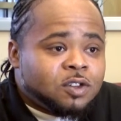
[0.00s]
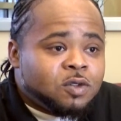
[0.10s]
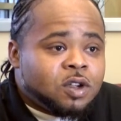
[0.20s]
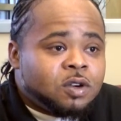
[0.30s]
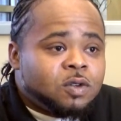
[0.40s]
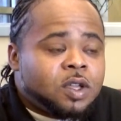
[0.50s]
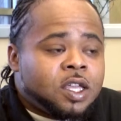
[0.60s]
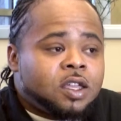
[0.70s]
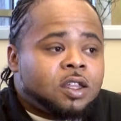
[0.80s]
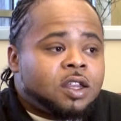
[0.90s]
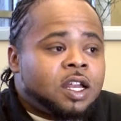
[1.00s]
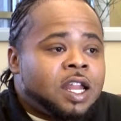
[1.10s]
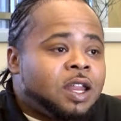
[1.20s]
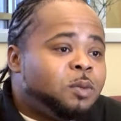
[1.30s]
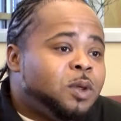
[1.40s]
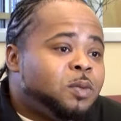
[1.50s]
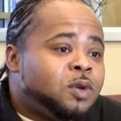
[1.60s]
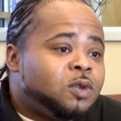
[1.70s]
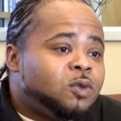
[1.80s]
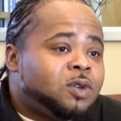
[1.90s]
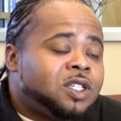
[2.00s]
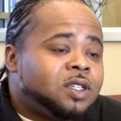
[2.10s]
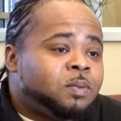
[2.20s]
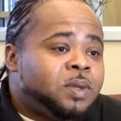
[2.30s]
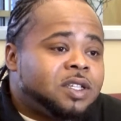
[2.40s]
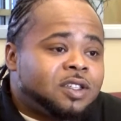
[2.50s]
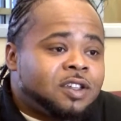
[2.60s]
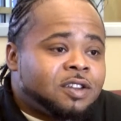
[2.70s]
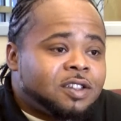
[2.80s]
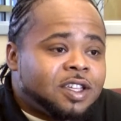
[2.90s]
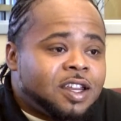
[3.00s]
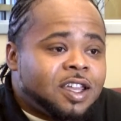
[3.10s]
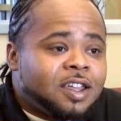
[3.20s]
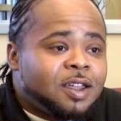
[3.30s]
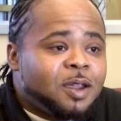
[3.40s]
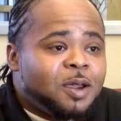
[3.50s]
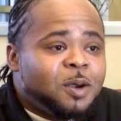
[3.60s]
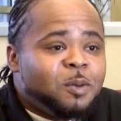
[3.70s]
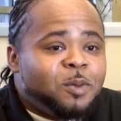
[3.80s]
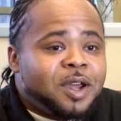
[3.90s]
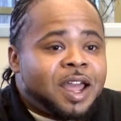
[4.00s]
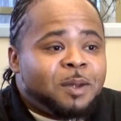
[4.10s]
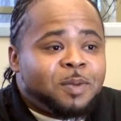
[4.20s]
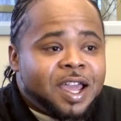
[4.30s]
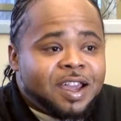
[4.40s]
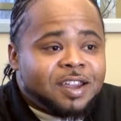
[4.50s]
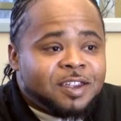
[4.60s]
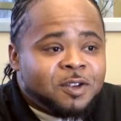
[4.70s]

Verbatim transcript: you know, and a lot of people would be scared to say that, but I'm not.